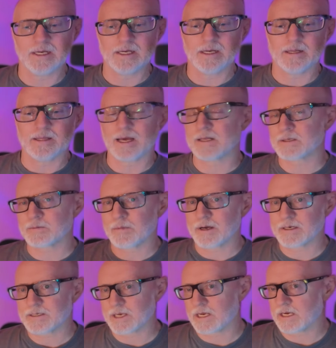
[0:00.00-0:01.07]
that's my
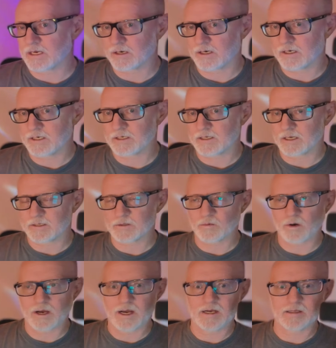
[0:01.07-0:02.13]
take on it that's
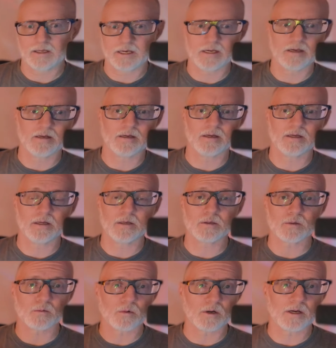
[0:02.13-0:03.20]
why i like it it is
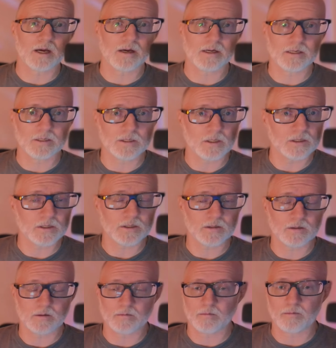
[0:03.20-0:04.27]
a workout it does
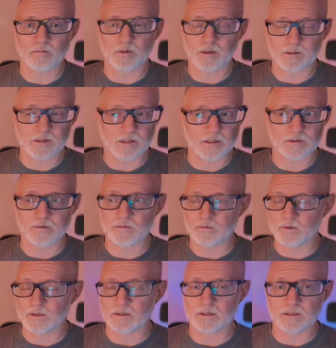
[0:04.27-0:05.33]
it does
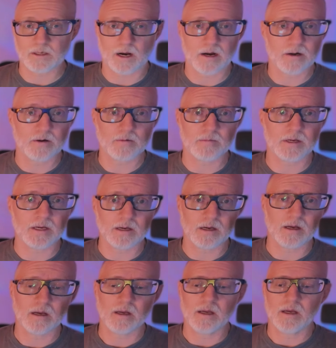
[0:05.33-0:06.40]
really tire me
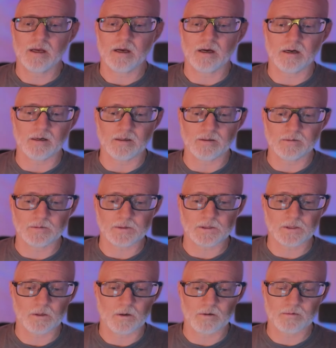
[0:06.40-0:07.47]
uh,
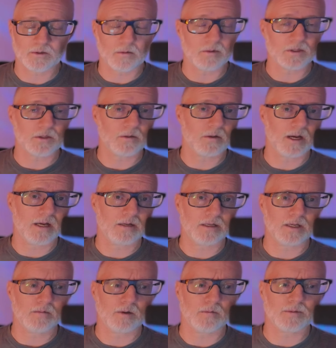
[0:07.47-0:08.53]
so so much so I had to
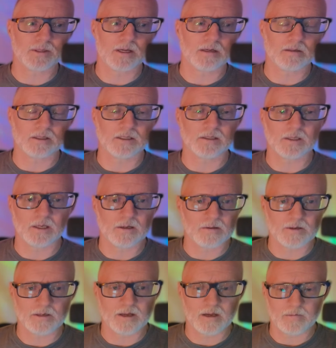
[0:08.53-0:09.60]
give up cycling at the end of
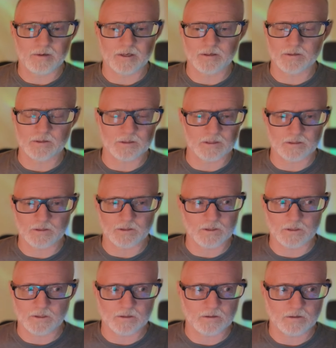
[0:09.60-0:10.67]
the day because it's
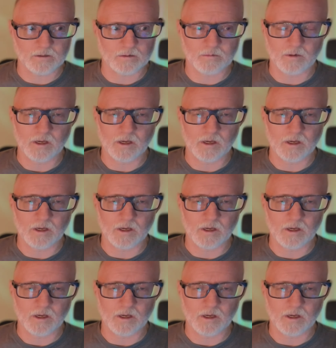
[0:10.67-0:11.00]
just too.